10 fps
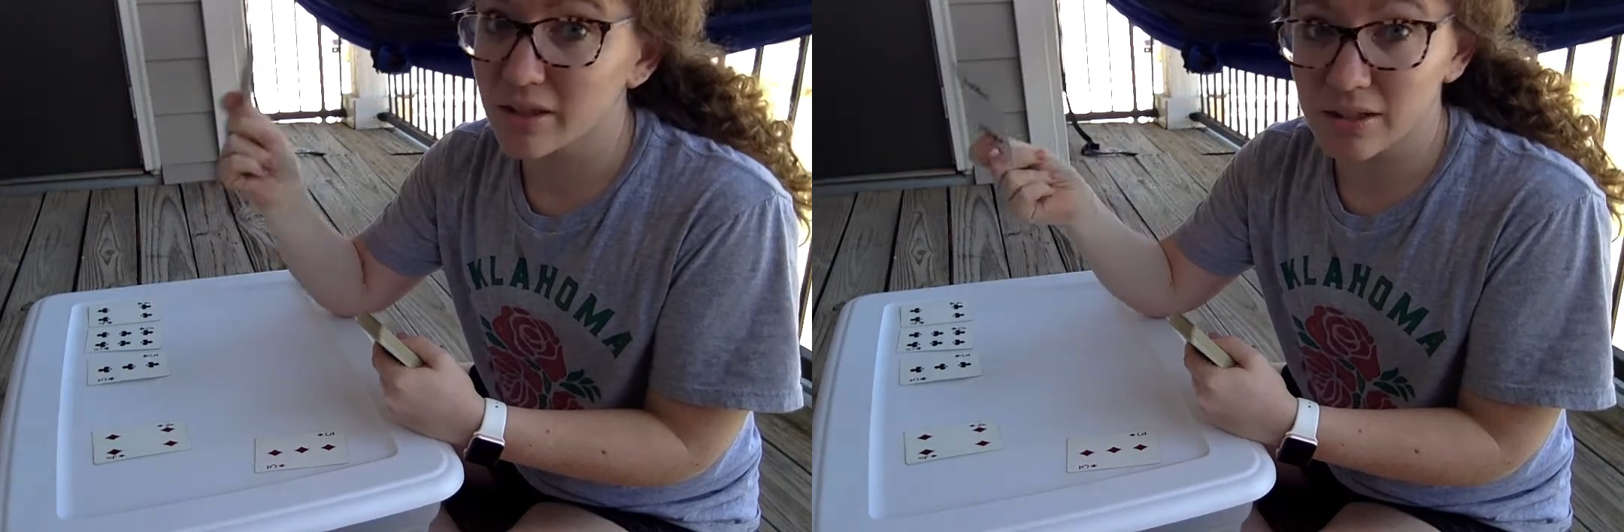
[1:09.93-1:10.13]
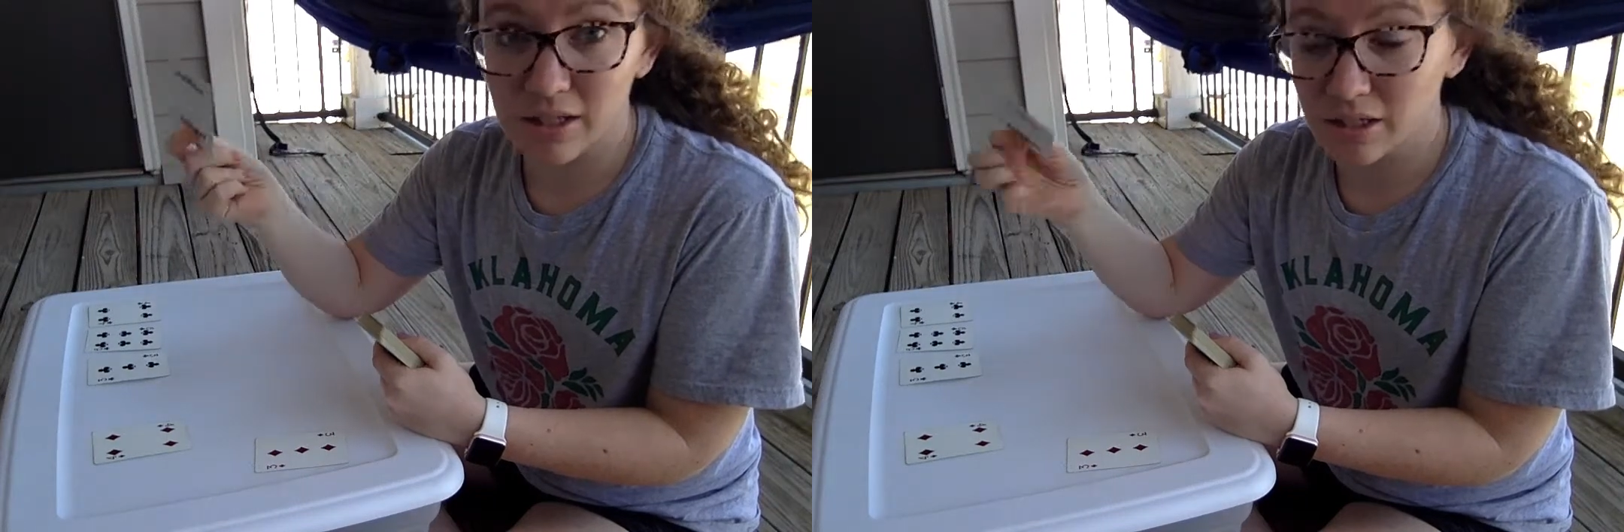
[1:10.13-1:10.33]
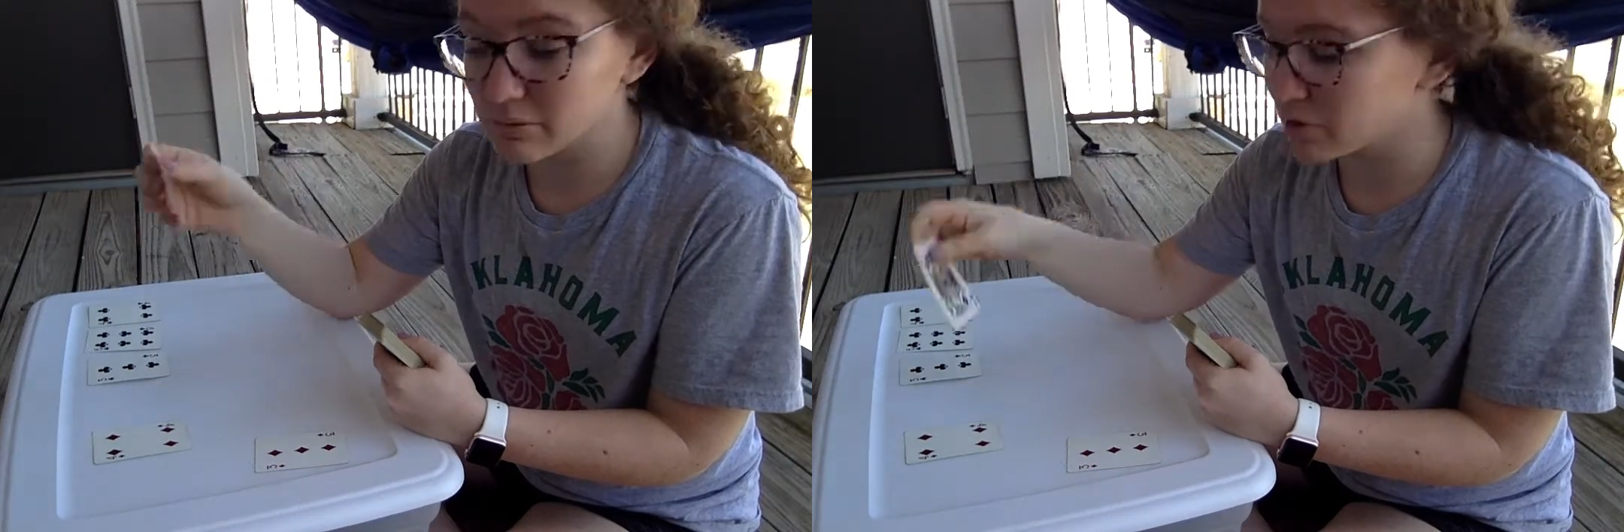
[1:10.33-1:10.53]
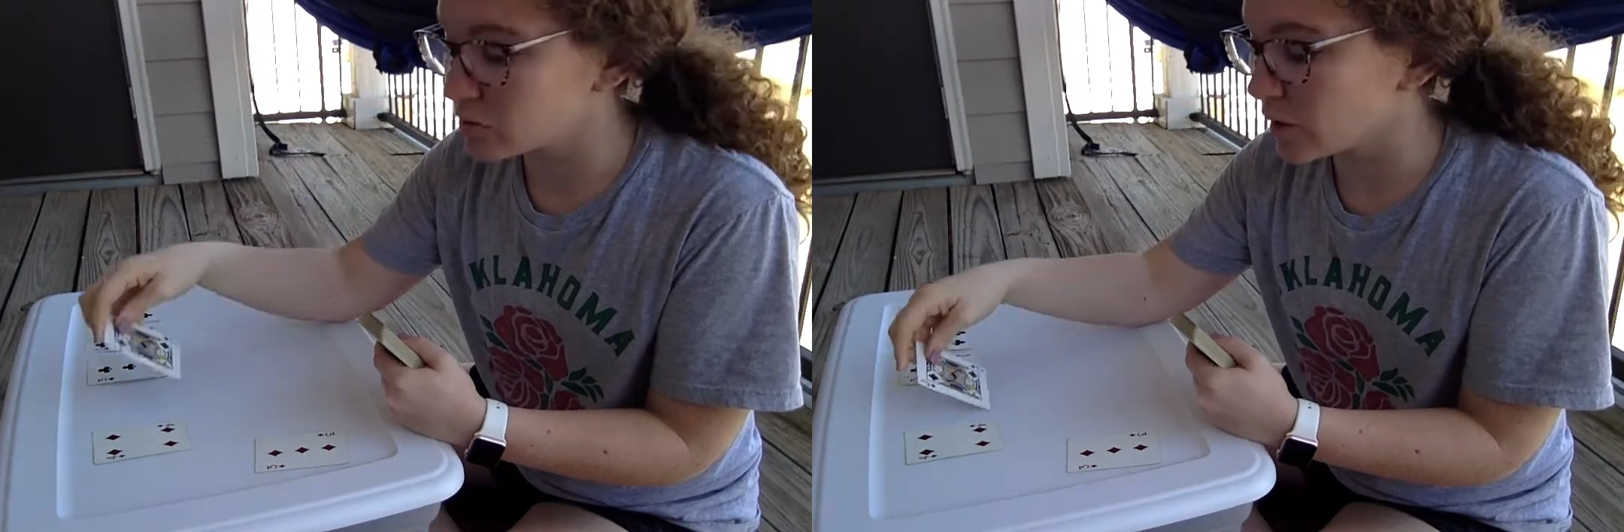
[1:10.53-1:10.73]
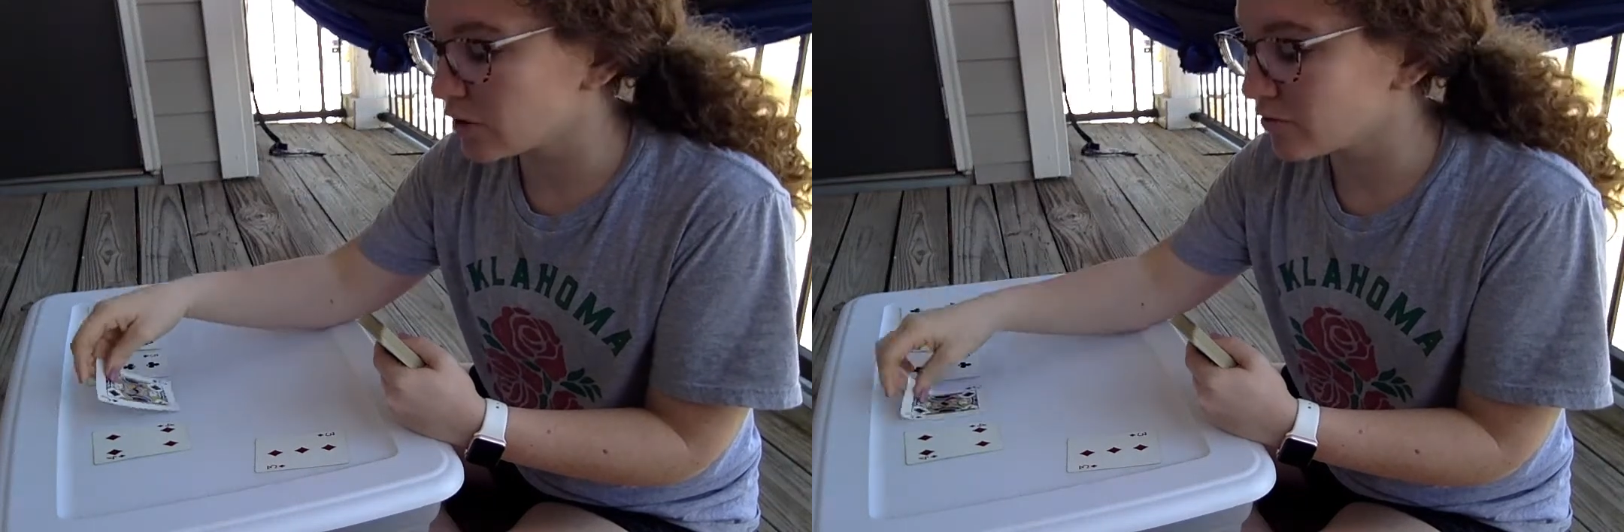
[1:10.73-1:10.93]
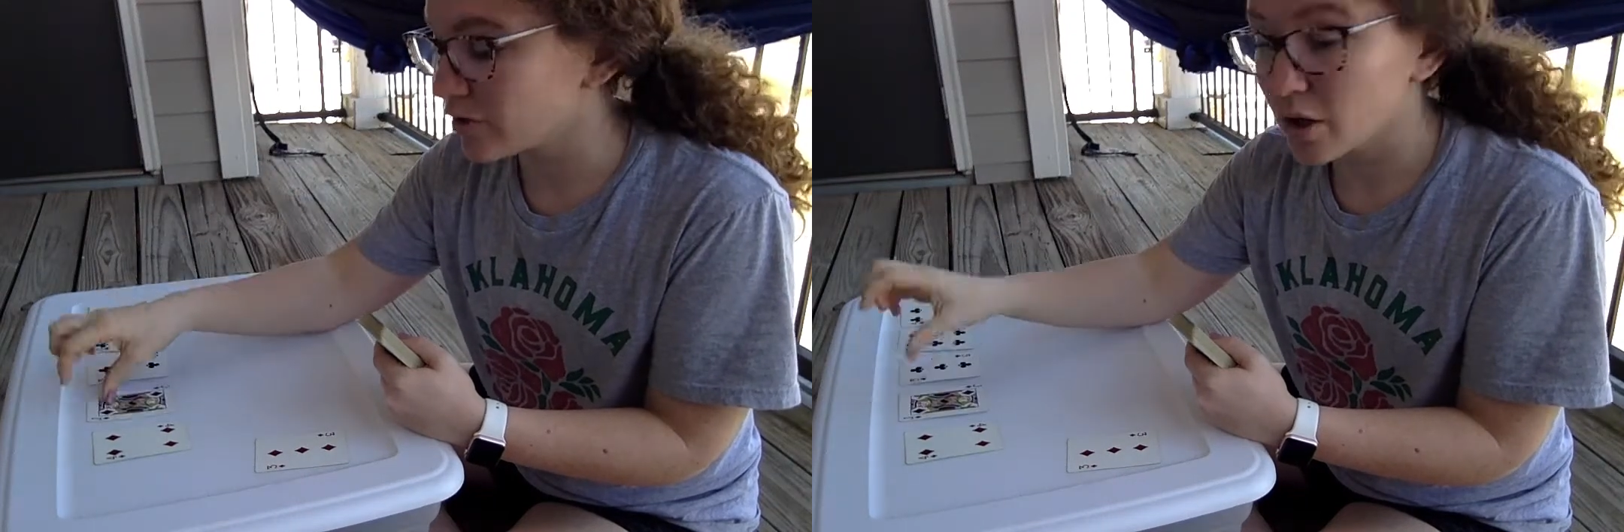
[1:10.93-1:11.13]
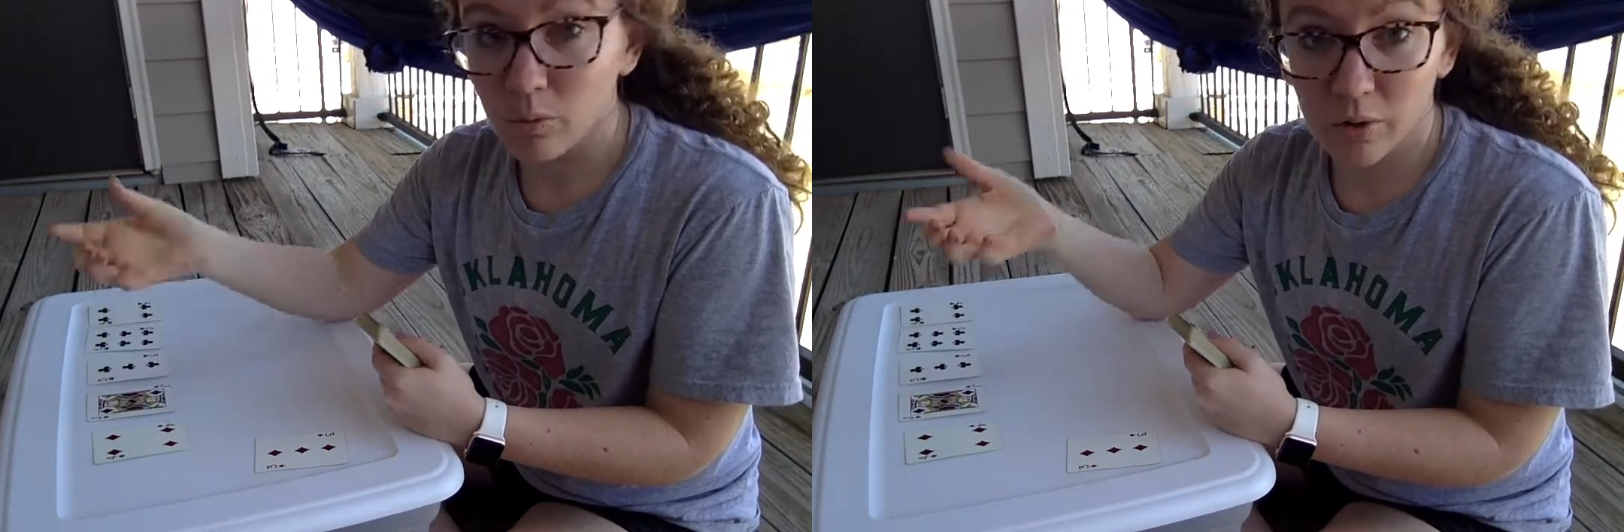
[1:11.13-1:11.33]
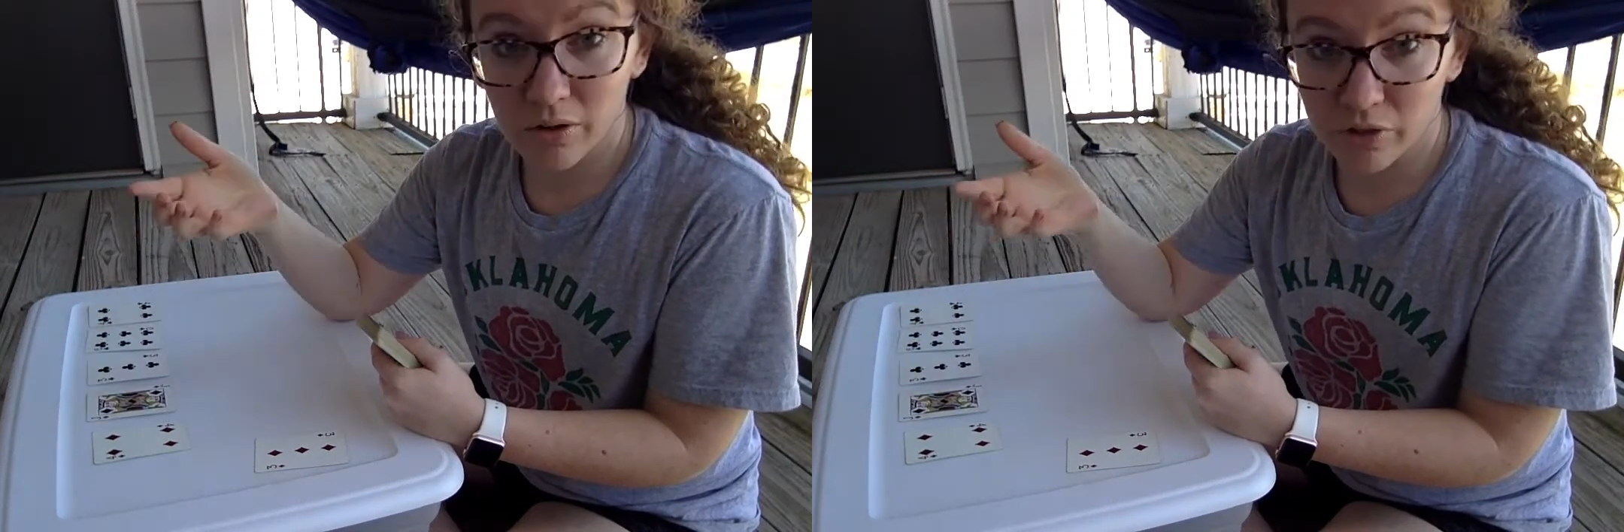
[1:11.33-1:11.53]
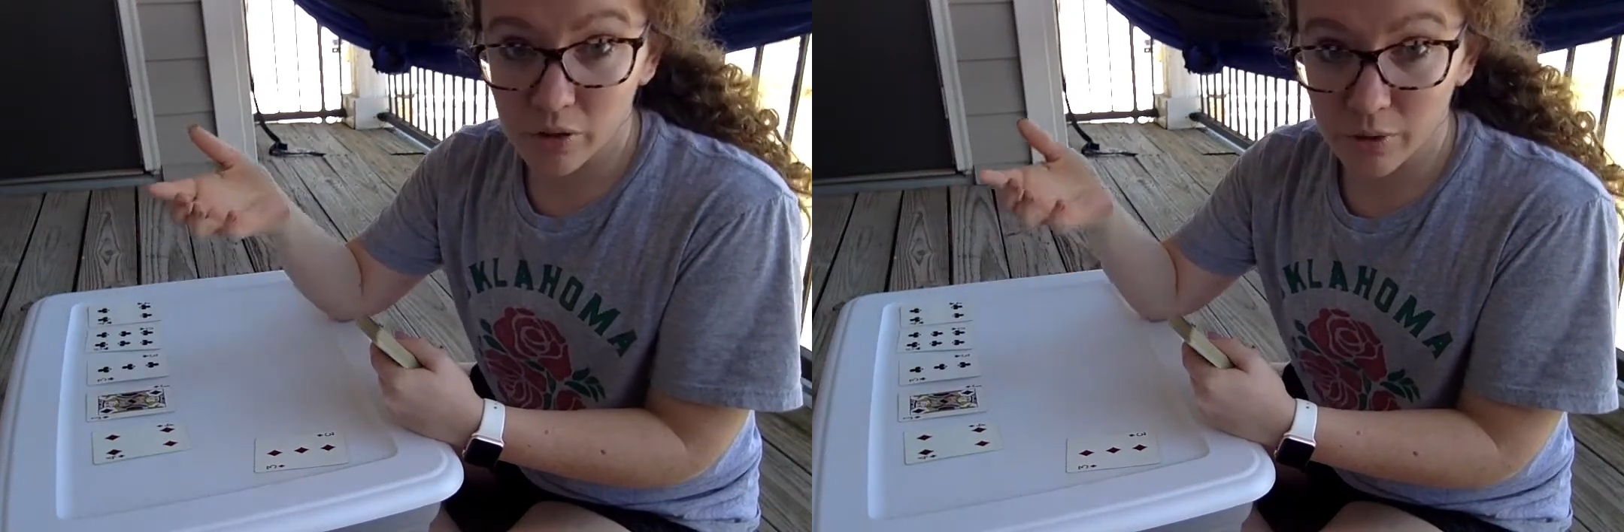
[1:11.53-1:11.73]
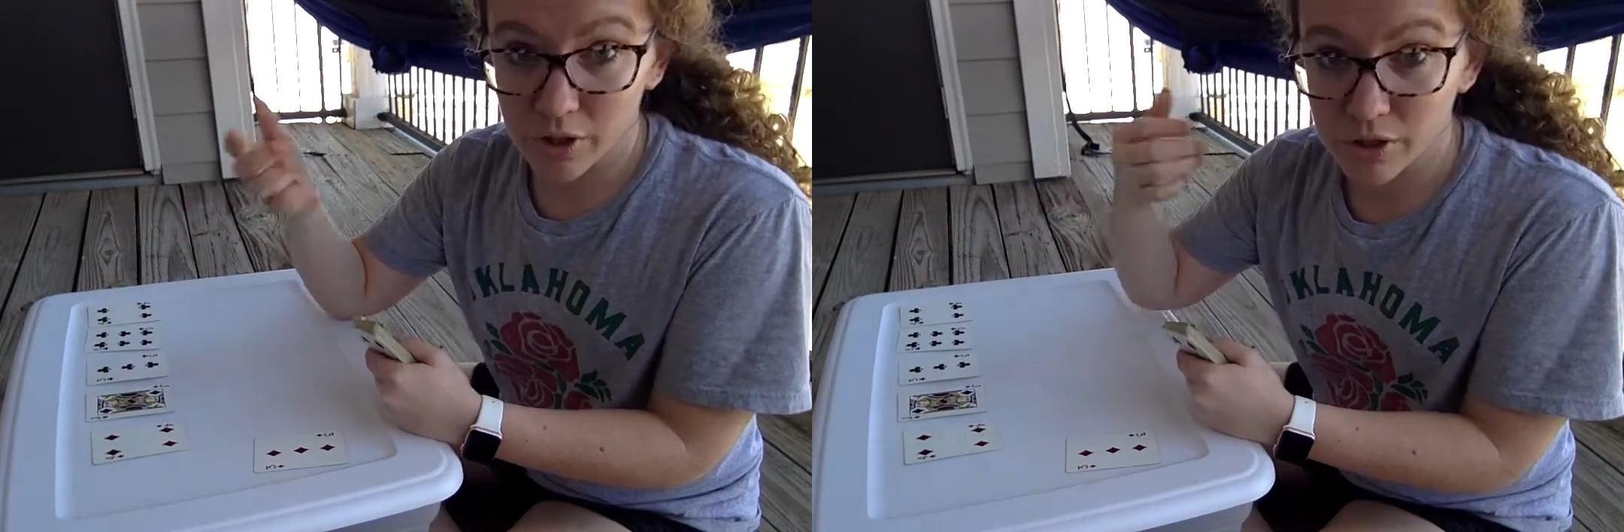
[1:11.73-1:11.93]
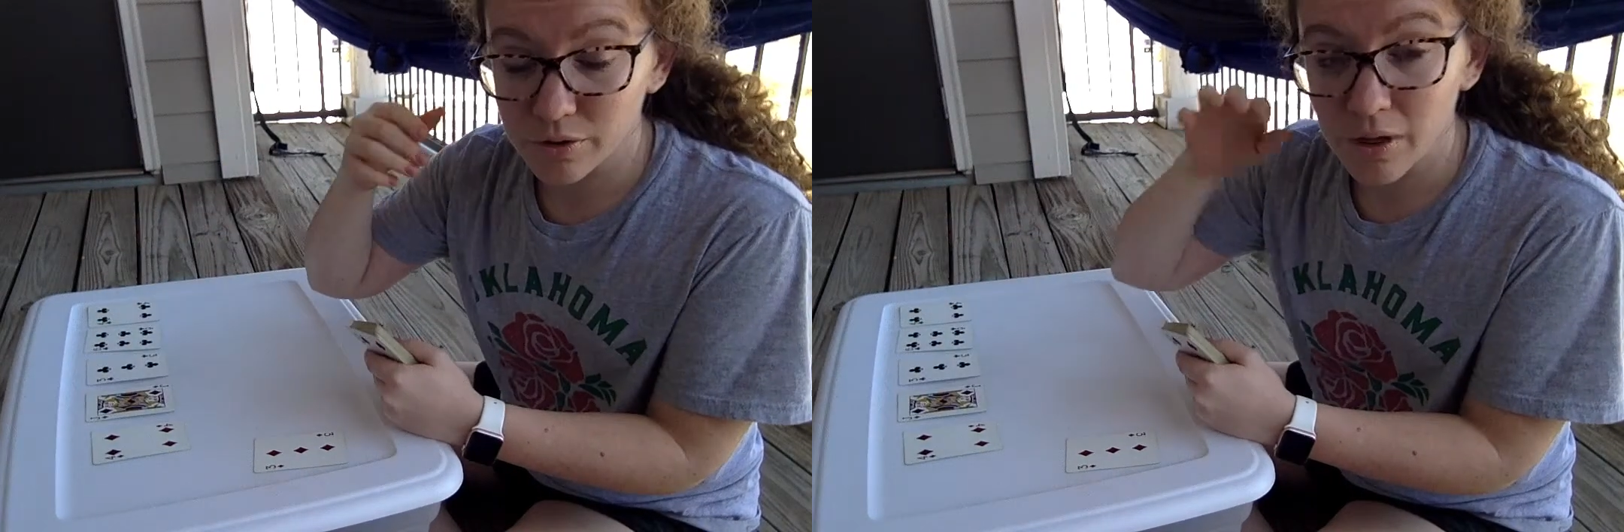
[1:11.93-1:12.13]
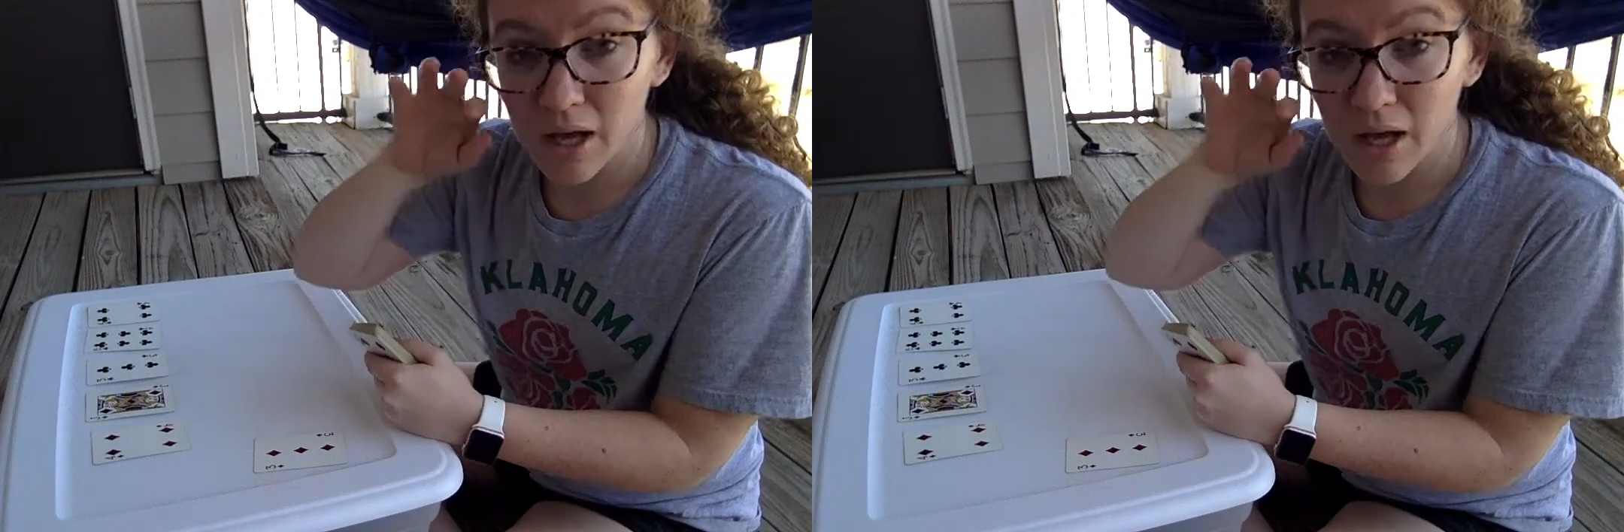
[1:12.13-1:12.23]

the king could be 12, whatever you want to do.